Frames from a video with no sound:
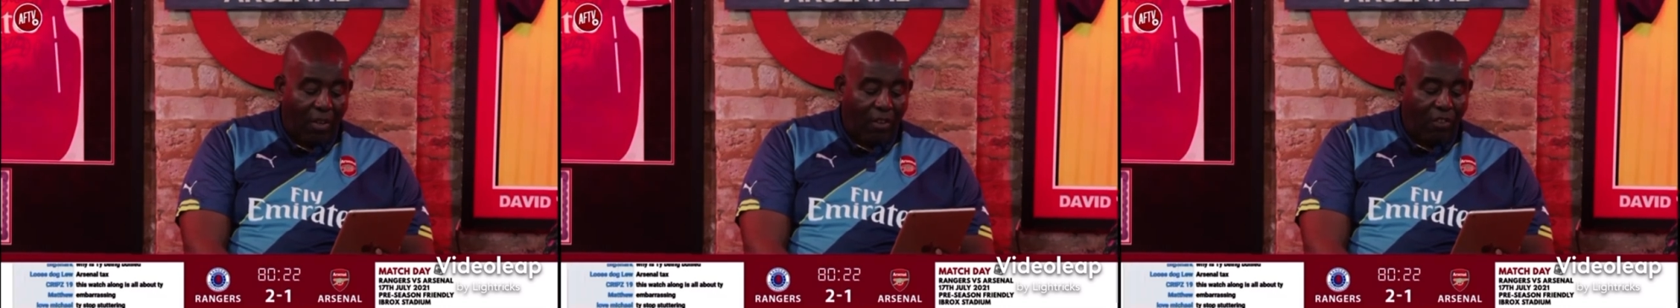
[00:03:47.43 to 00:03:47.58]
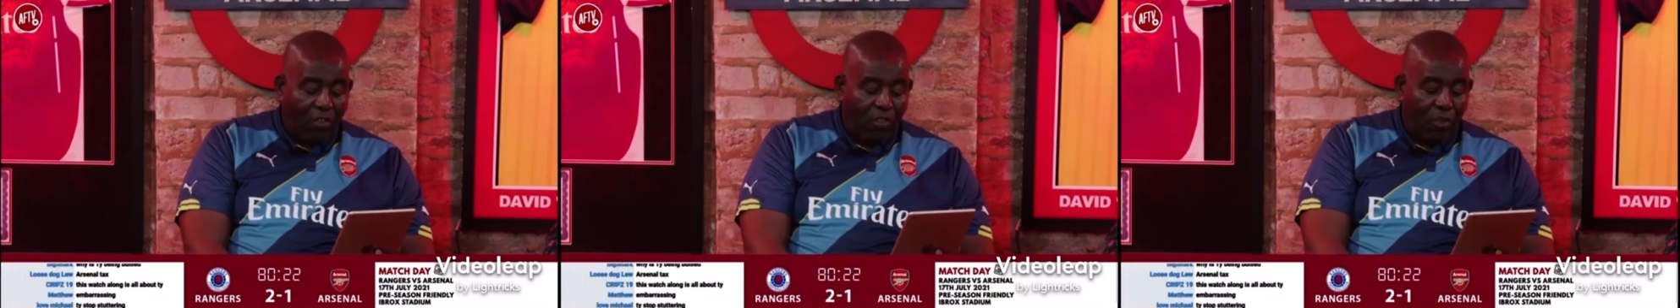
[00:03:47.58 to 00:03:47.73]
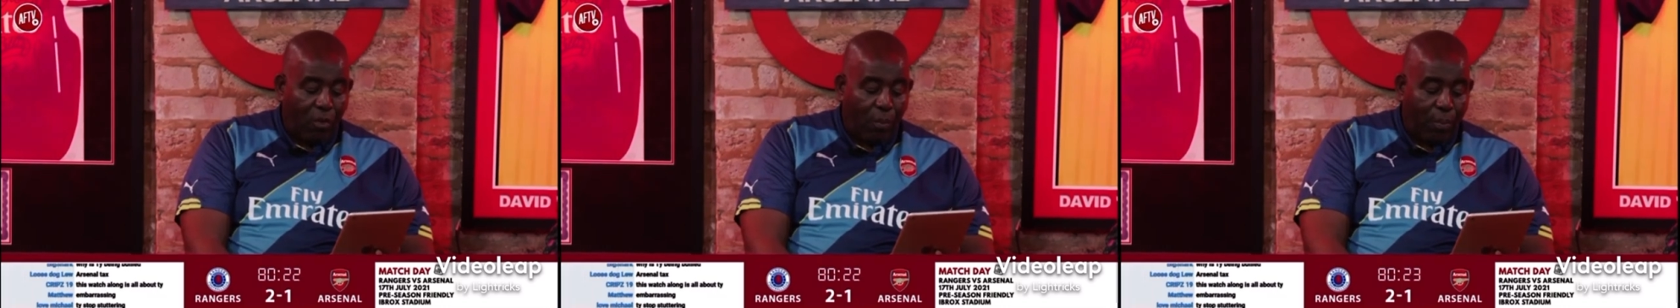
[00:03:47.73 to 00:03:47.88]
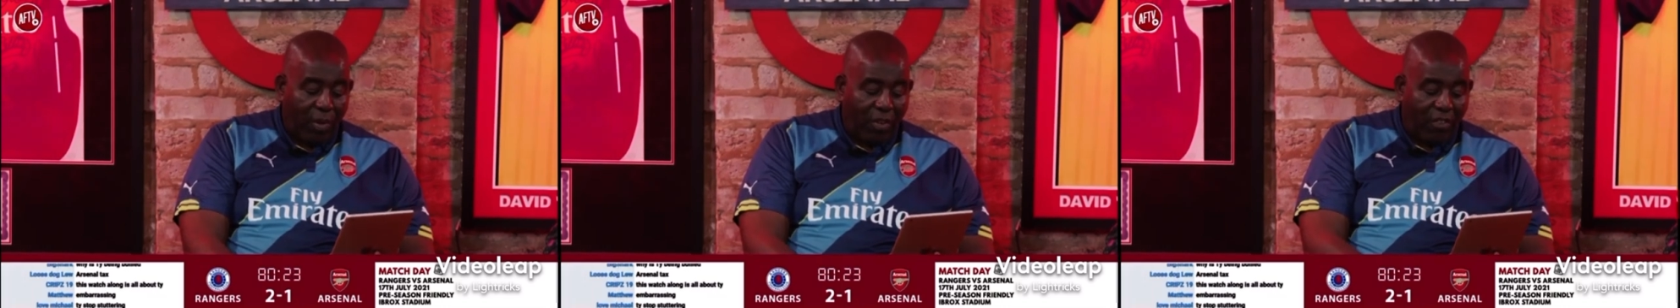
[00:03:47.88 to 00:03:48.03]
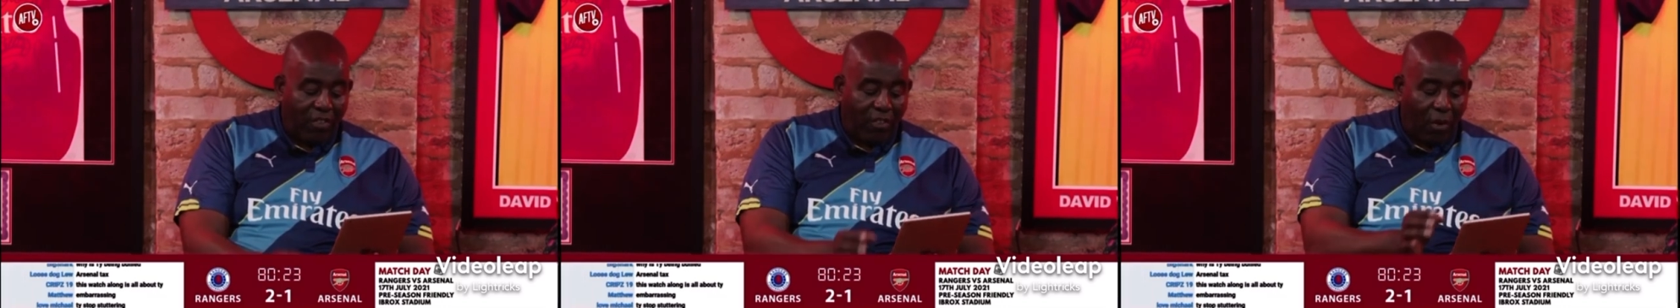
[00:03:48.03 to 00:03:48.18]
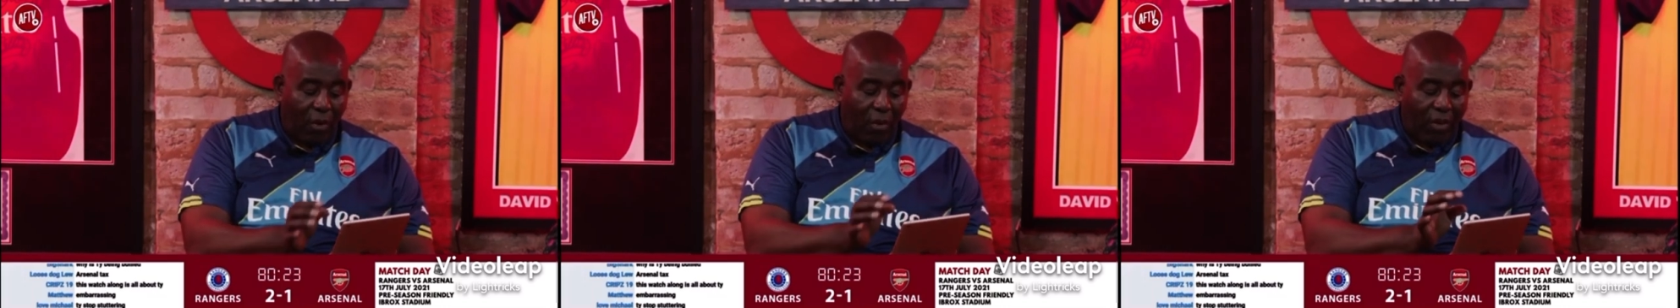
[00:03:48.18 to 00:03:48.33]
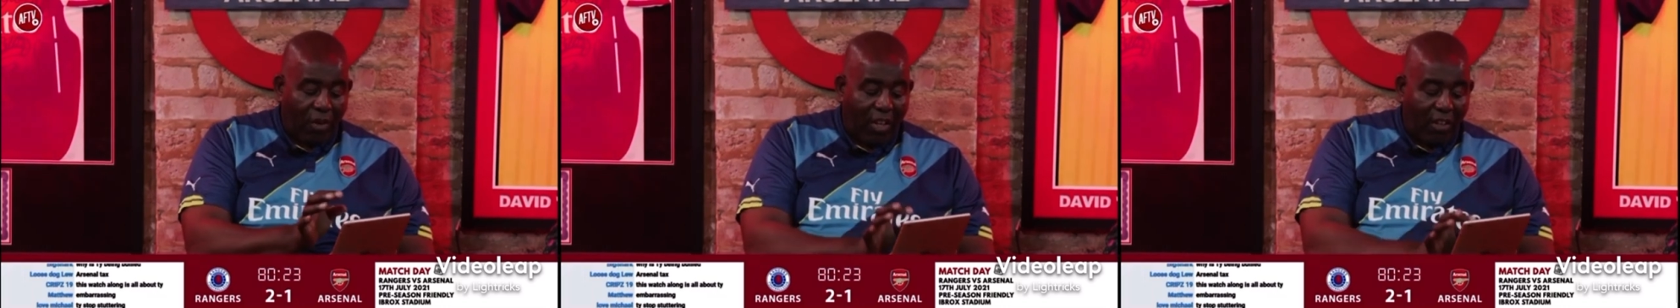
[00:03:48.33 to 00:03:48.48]
should be
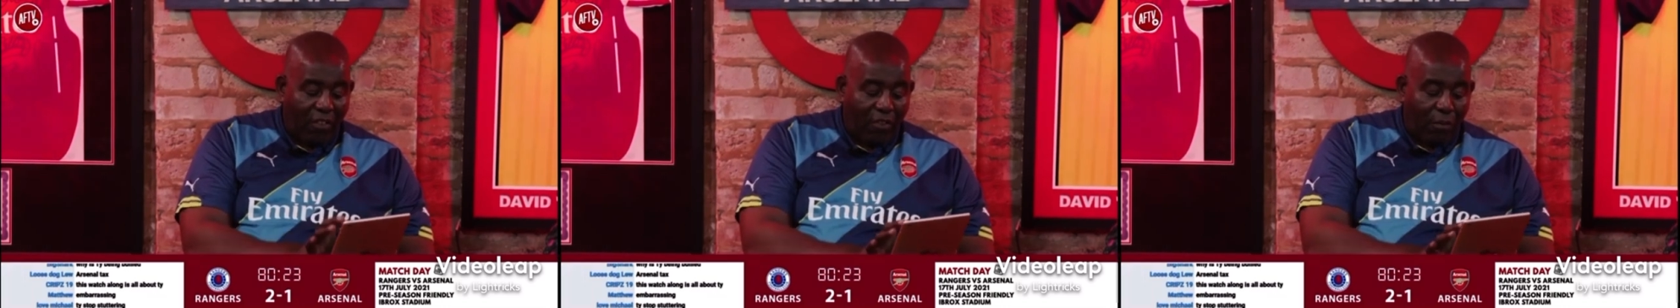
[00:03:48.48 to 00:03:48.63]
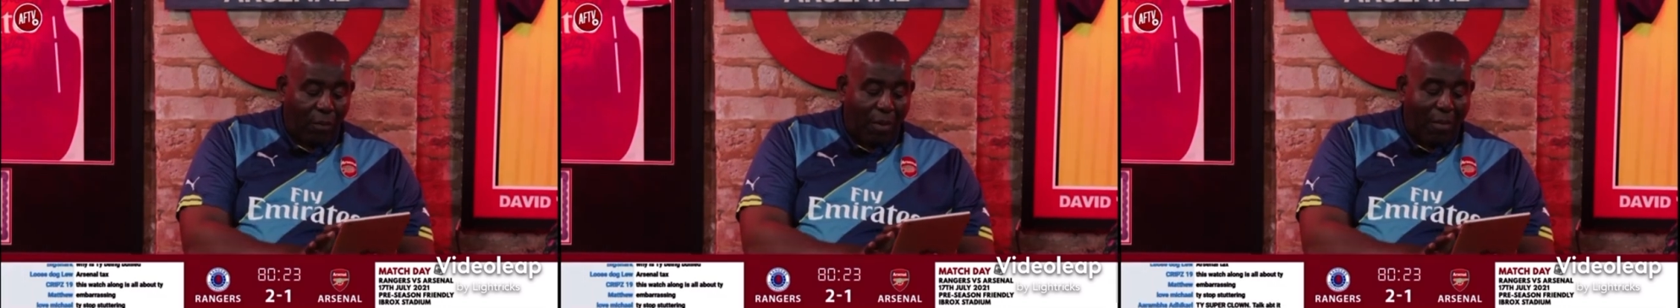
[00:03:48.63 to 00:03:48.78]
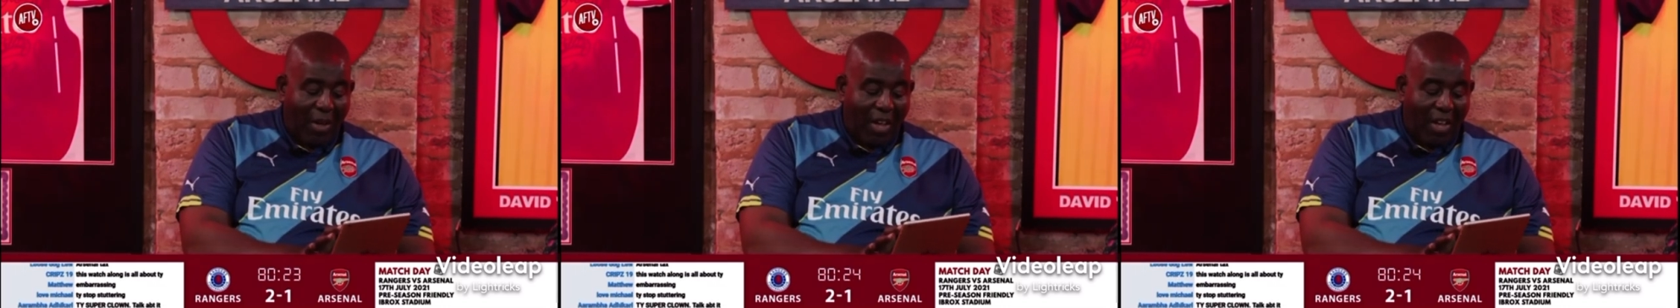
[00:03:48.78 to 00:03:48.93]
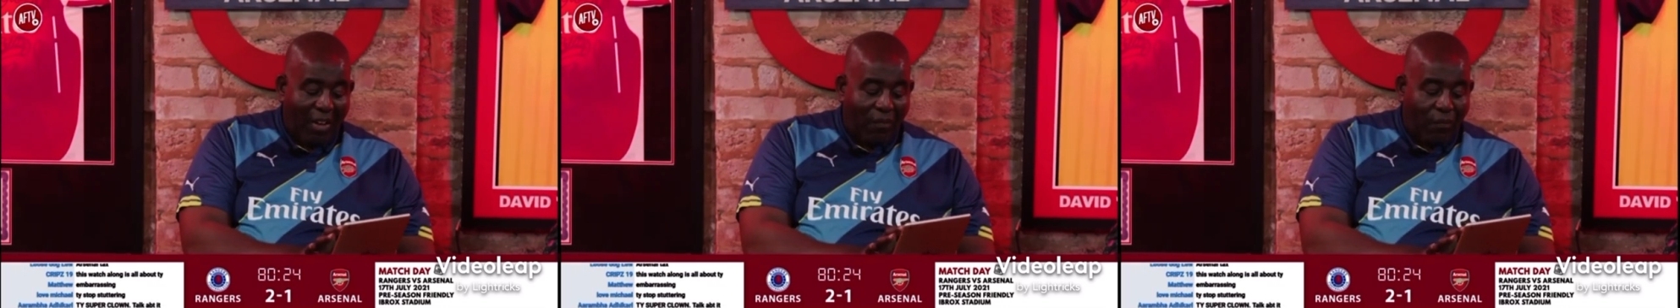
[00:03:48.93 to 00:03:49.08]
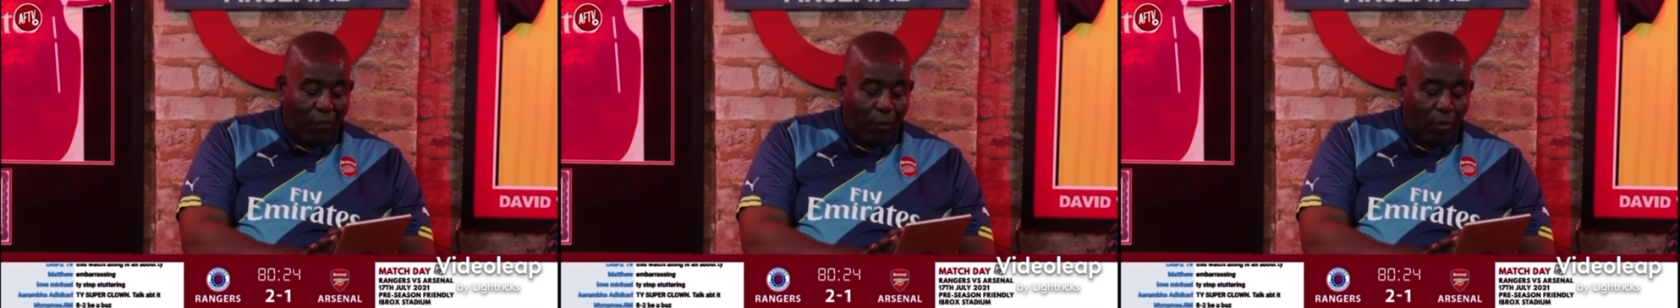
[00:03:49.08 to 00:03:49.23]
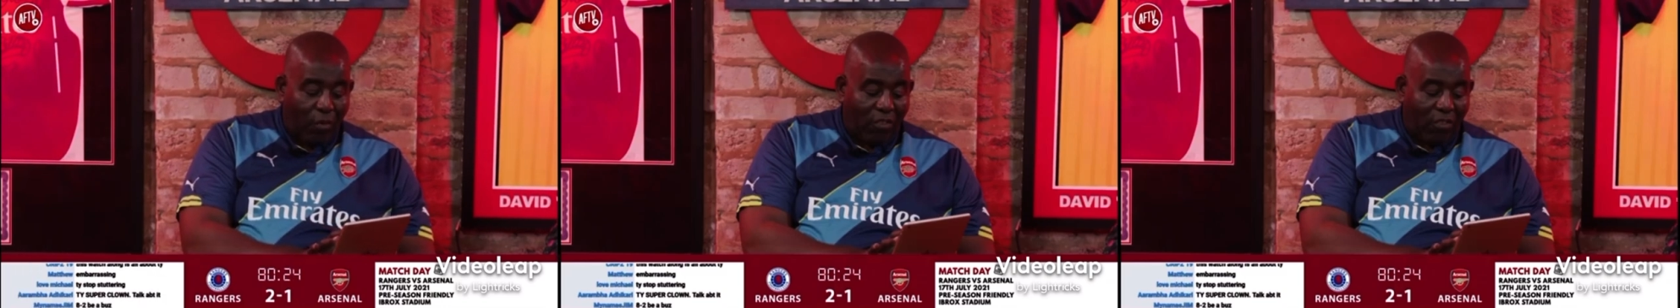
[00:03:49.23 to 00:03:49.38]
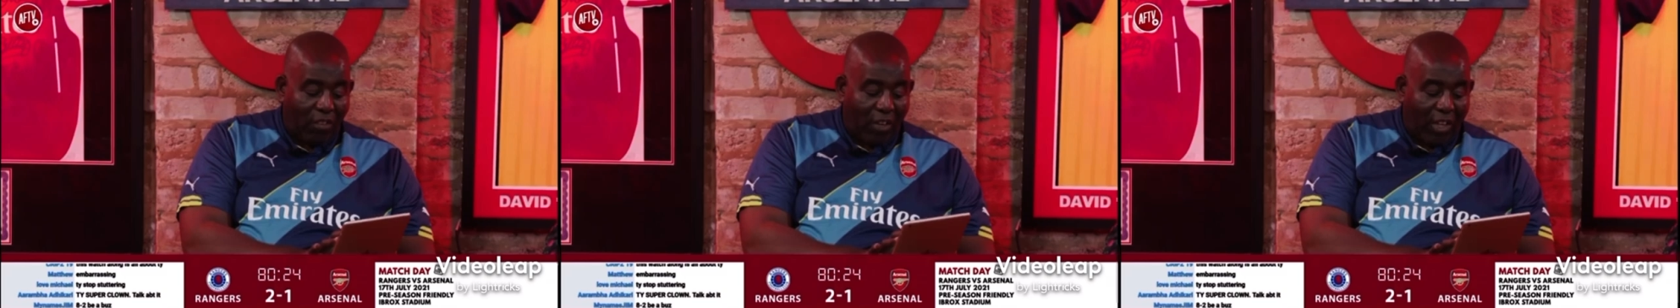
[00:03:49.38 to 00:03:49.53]
sold, gets me mad, thoughts, Lee.